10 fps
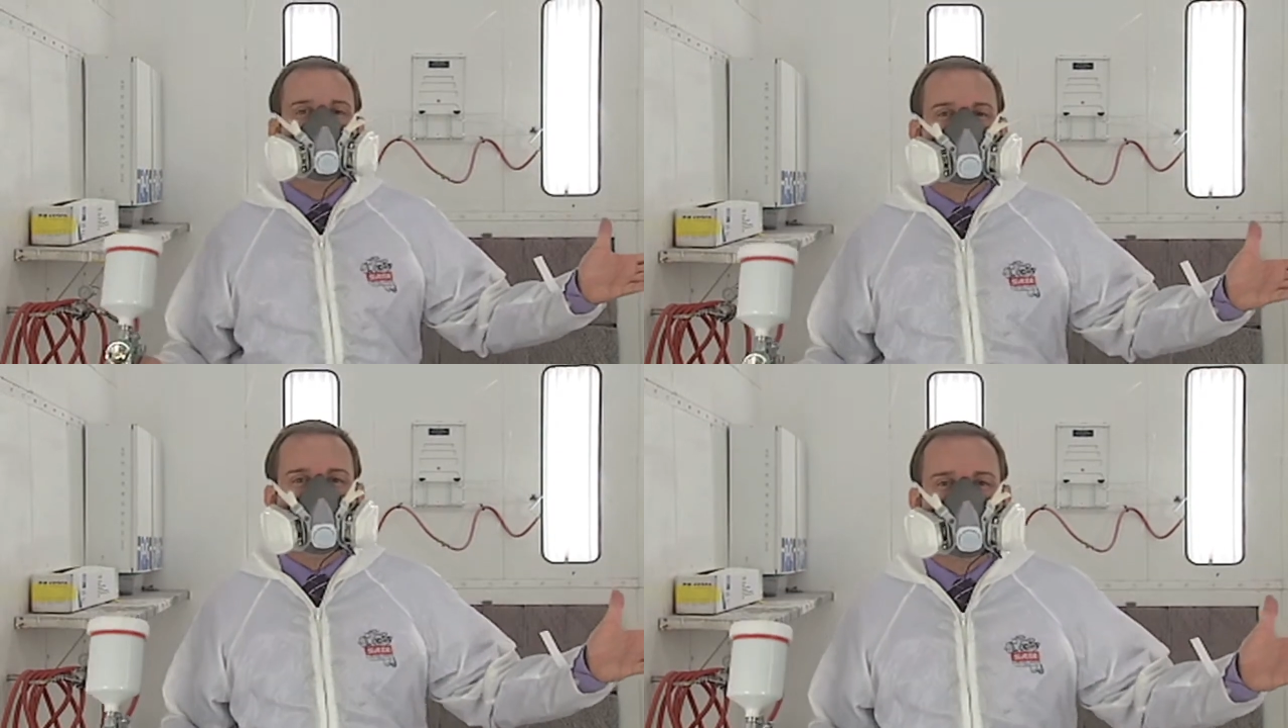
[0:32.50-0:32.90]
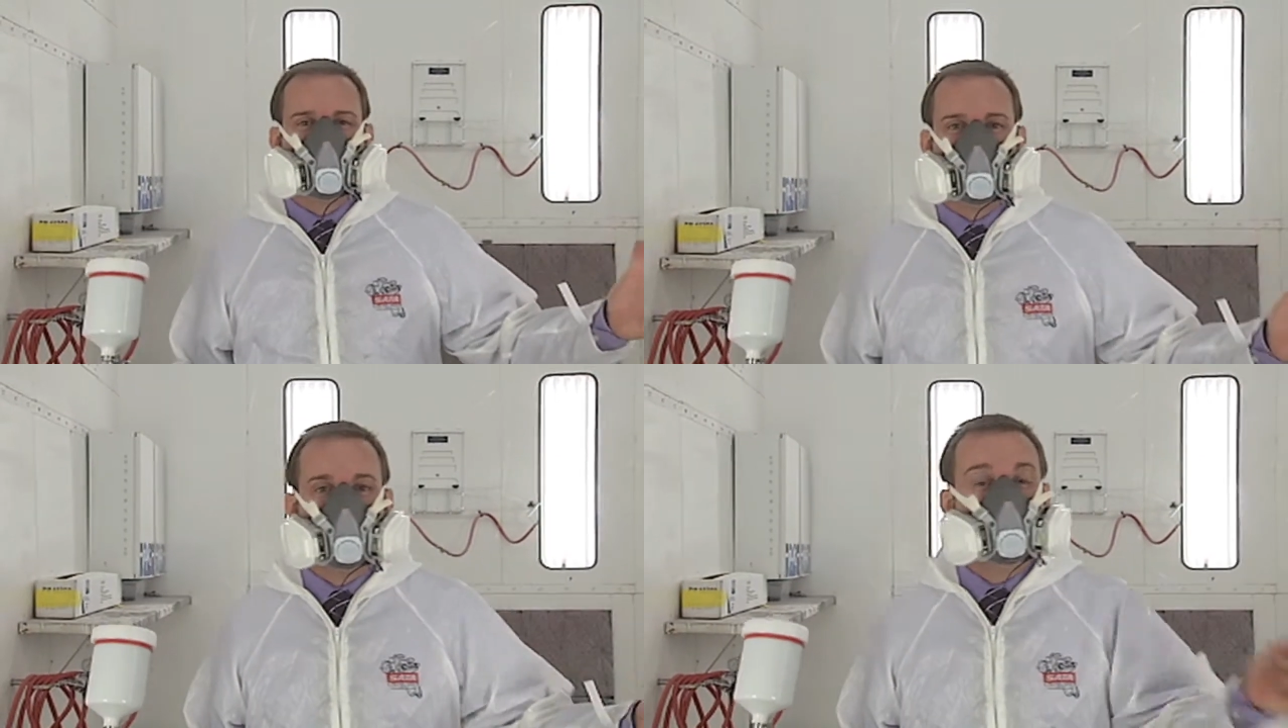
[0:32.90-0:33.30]
and save
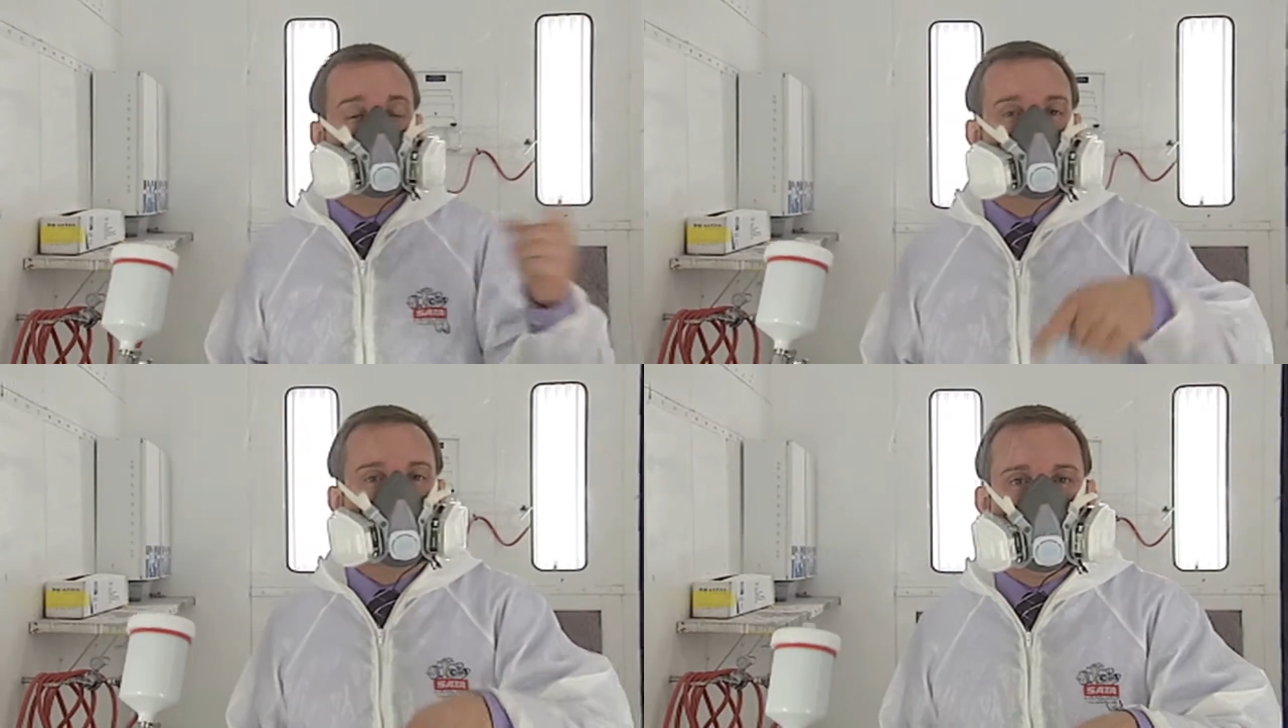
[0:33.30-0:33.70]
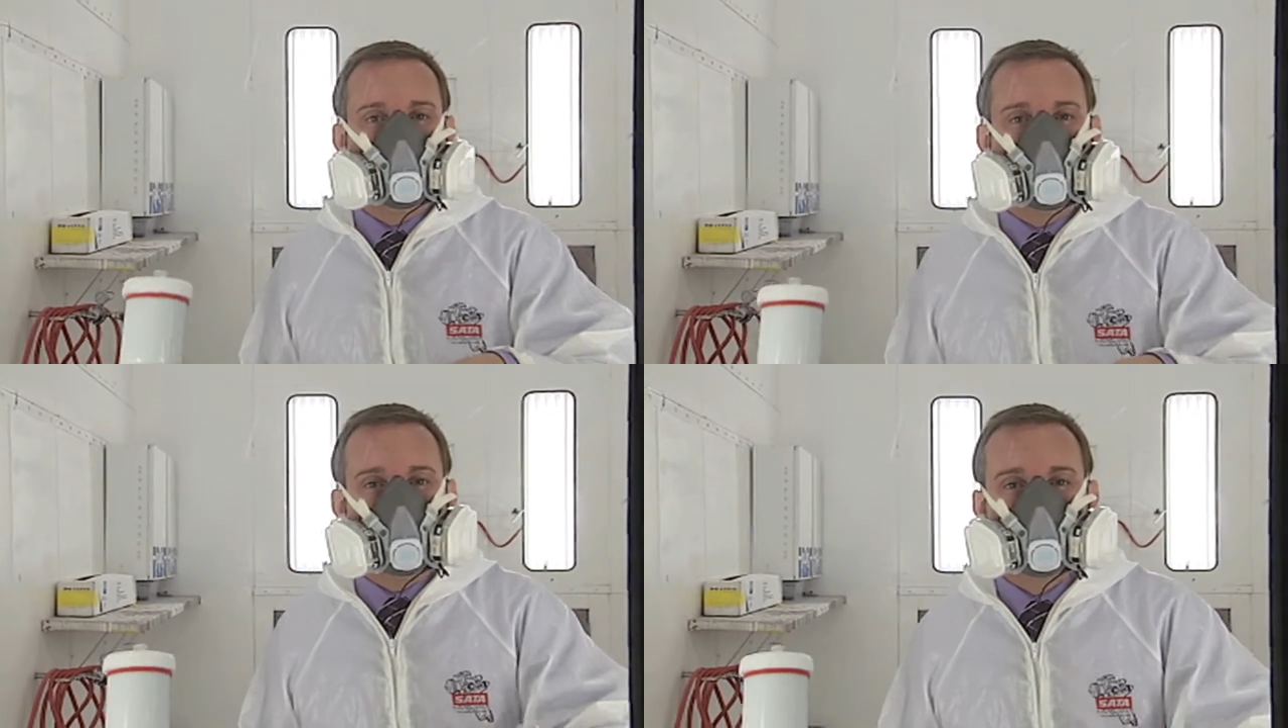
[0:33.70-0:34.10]
green, using
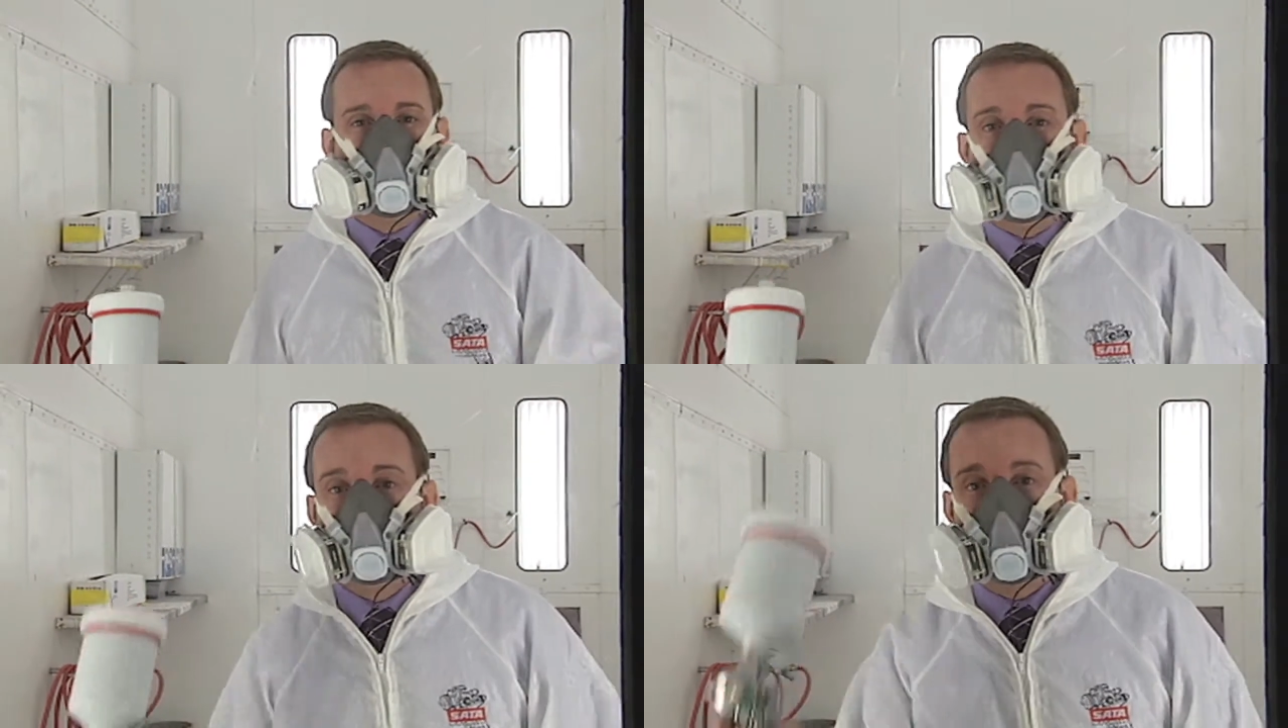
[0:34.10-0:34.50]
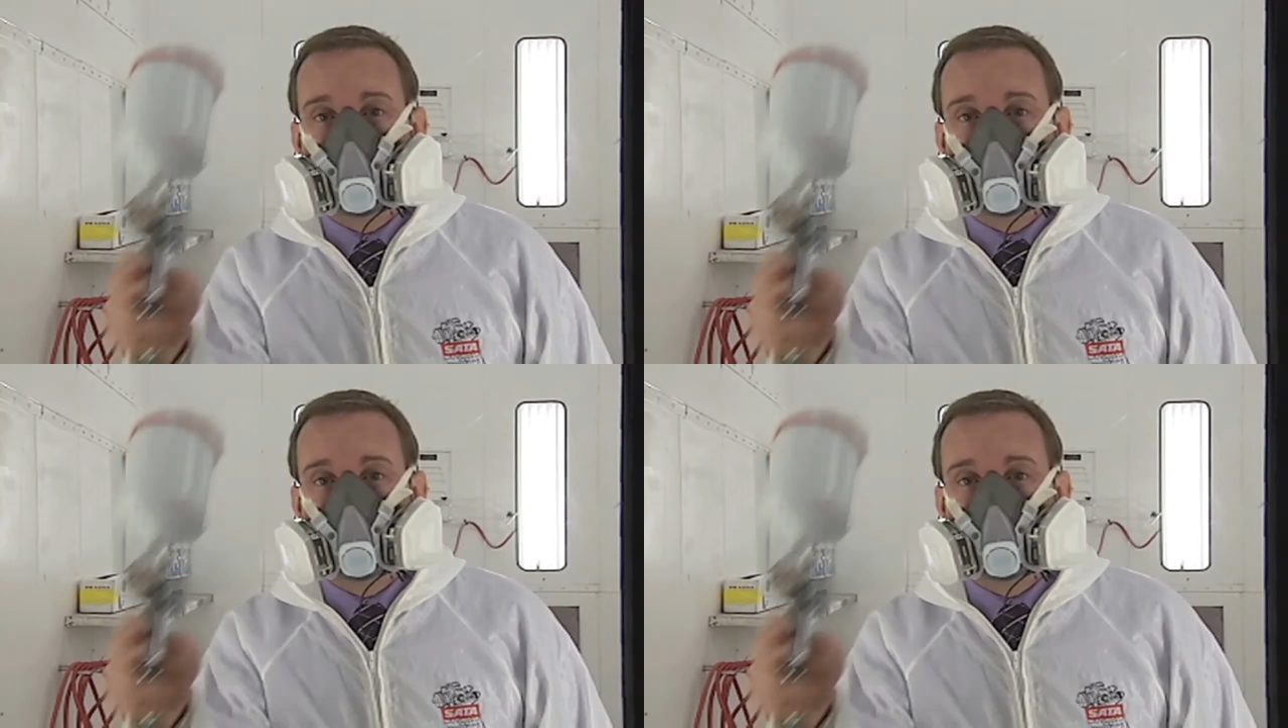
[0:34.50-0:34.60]
water-based paint